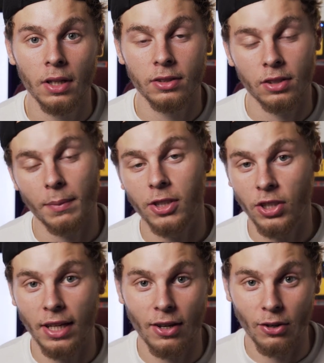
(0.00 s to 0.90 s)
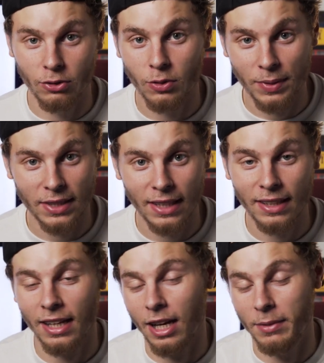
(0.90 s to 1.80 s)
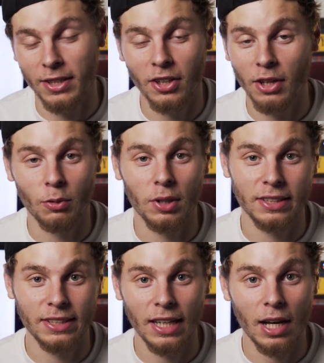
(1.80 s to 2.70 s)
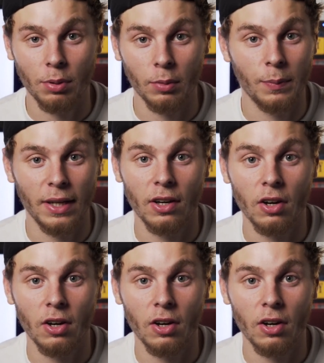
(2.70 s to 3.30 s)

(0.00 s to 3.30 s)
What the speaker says: So imagine it at 100%, I mean you don't even want to see it, I'll probably be a